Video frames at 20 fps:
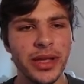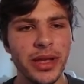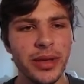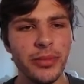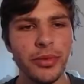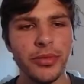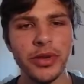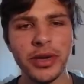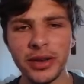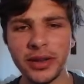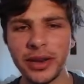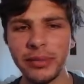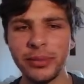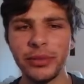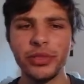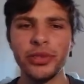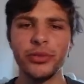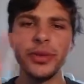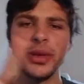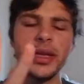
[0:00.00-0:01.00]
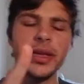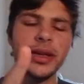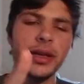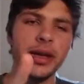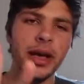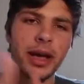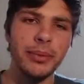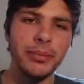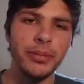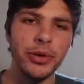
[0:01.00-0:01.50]
Moving on to the number three
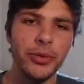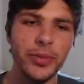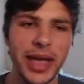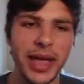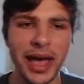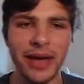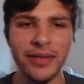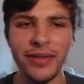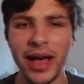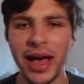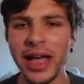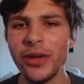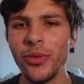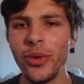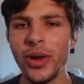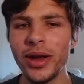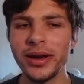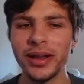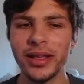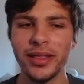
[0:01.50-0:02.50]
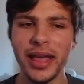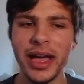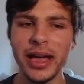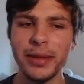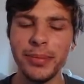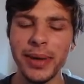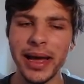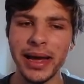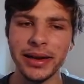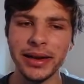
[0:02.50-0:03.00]
combo, we have I Want That
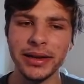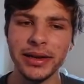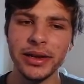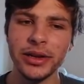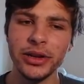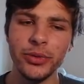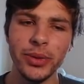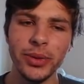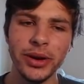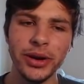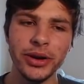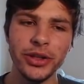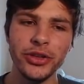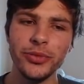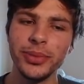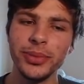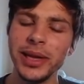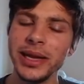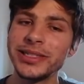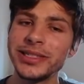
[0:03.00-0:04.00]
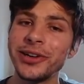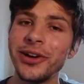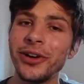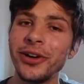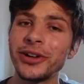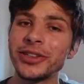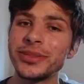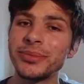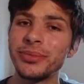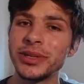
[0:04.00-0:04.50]
Back, where you place
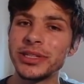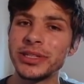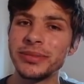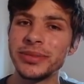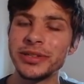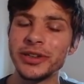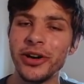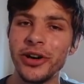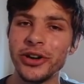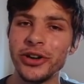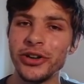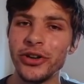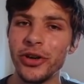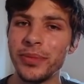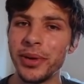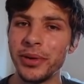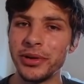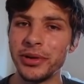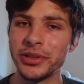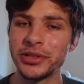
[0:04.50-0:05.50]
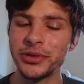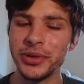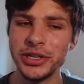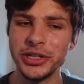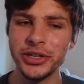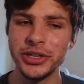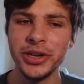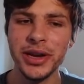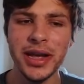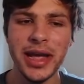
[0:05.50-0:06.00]
Sigarda's Imprisonment on your opponent's
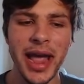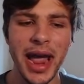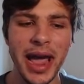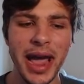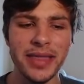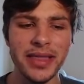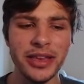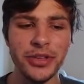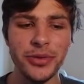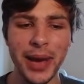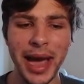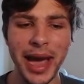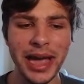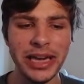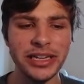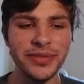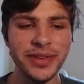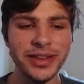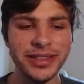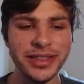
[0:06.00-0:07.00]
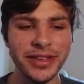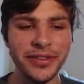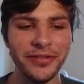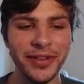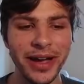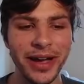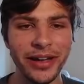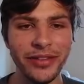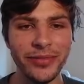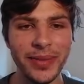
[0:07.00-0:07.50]
creature, and then you activate the
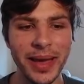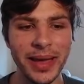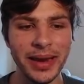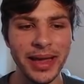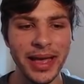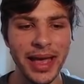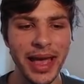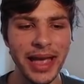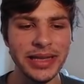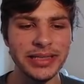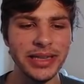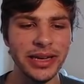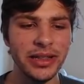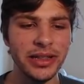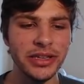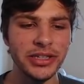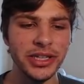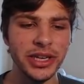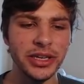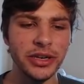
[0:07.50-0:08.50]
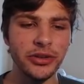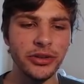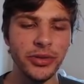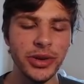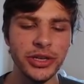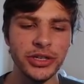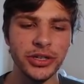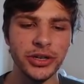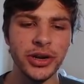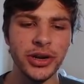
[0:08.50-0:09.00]
five mana exile enchanted
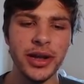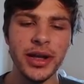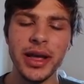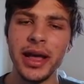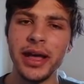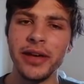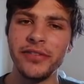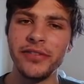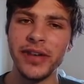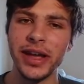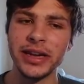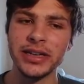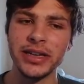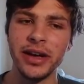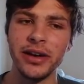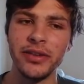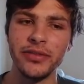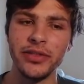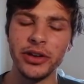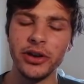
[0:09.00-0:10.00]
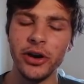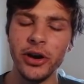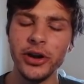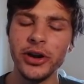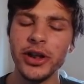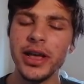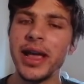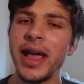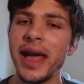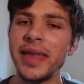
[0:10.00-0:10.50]
creature effect of the card.
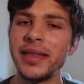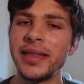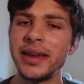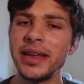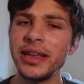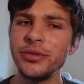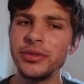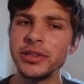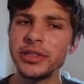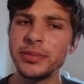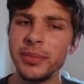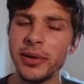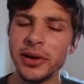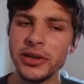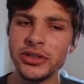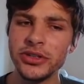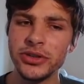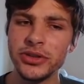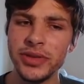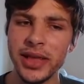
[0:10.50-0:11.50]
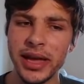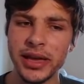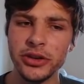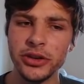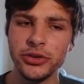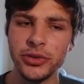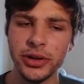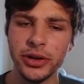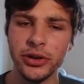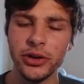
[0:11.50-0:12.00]
And then in response to that
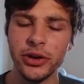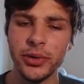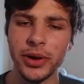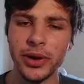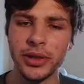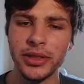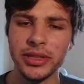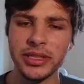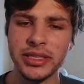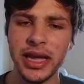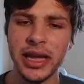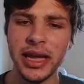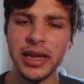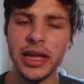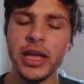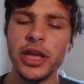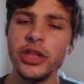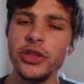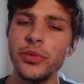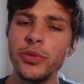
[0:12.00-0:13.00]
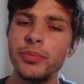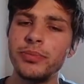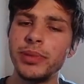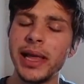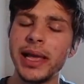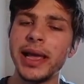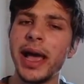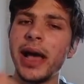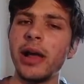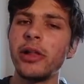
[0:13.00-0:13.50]
trigger going on the stack, you
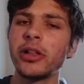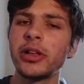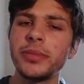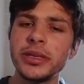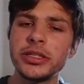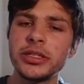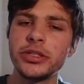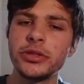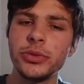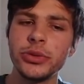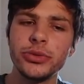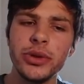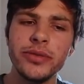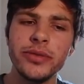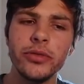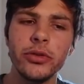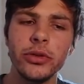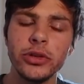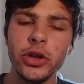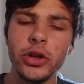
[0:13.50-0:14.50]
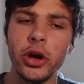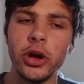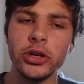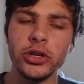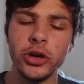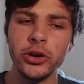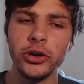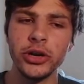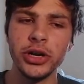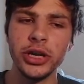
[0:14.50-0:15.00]
play Alchemist's Retrieval,
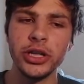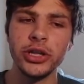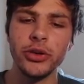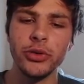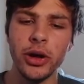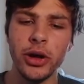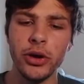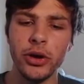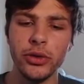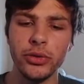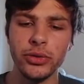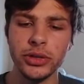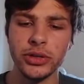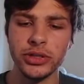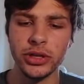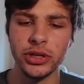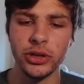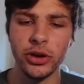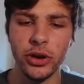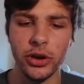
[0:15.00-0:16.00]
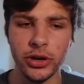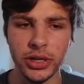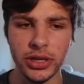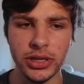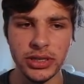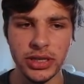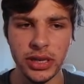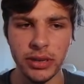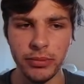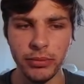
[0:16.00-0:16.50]
targeting your own
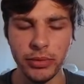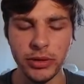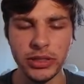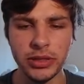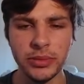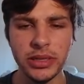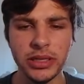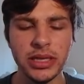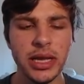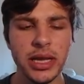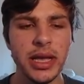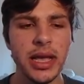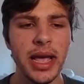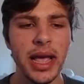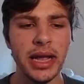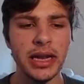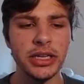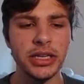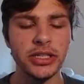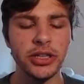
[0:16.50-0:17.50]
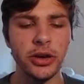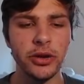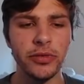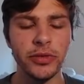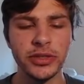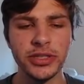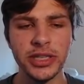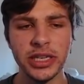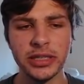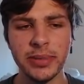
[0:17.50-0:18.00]
Sigarda's Imprisonment. And so for
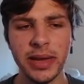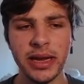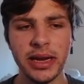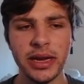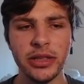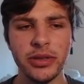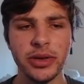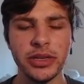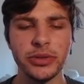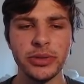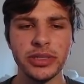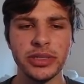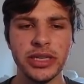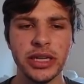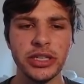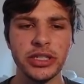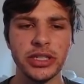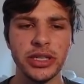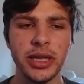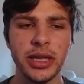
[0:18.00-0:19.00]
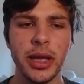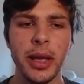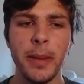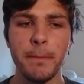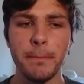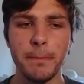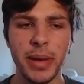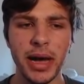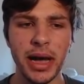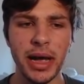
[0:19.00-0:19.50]
six mana, you get to essentially
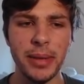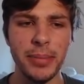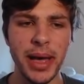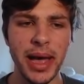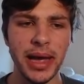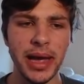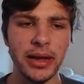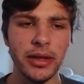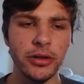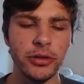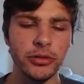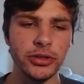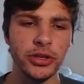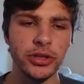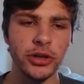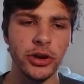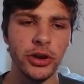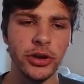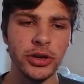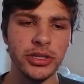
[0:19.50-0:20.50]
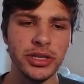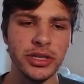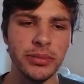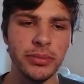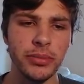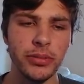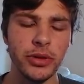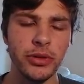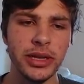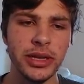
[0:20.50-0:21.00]
buy back your Sigarda's.
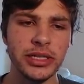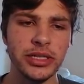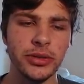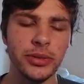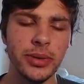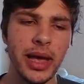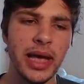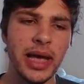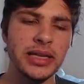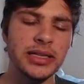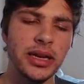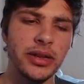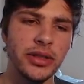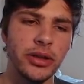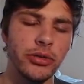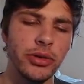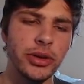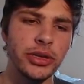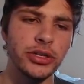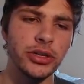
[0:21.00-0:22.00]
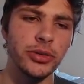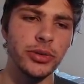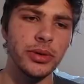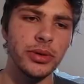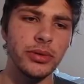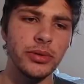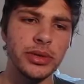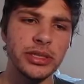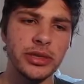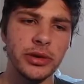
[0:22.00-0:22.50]
You get to exile their creature
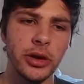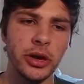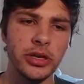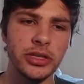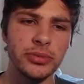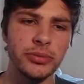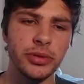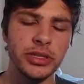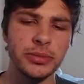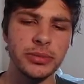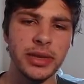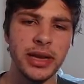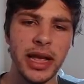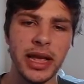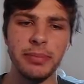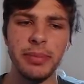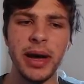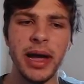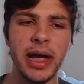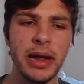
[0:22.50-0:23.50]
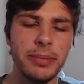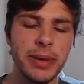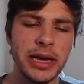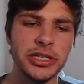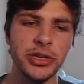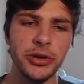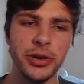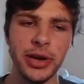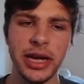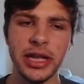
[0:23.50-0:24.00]
with Sigarda's Imprisonment and buy it back
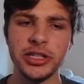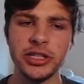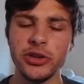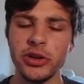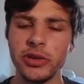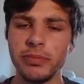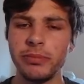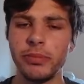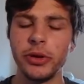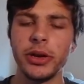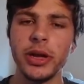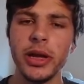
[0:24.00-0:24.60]
to your hand so you can put